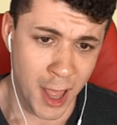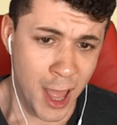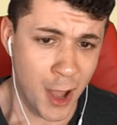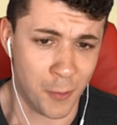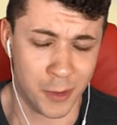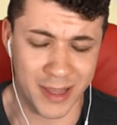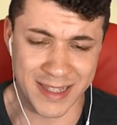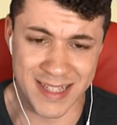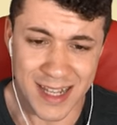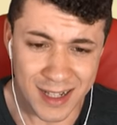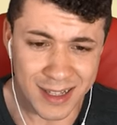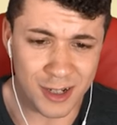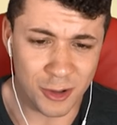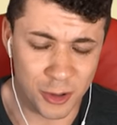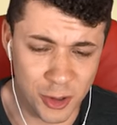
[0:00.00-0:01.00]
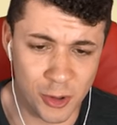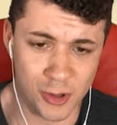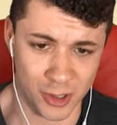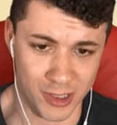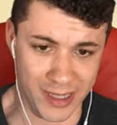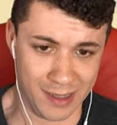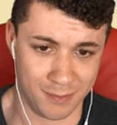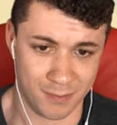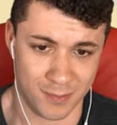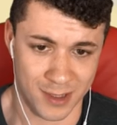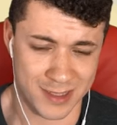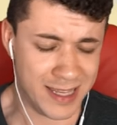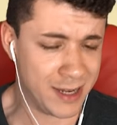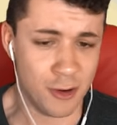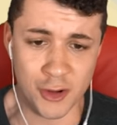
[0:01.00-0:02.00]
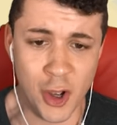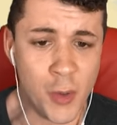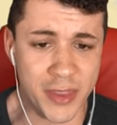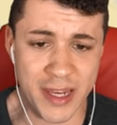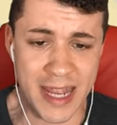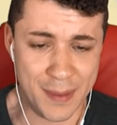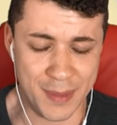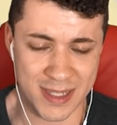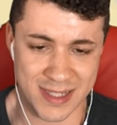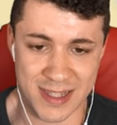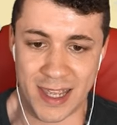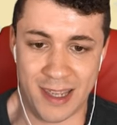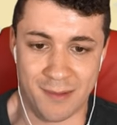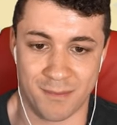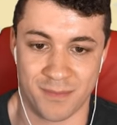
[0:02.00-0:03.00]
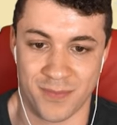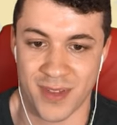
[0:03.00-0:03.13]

Well, I did a little Googling, because I don't know what to name this thing.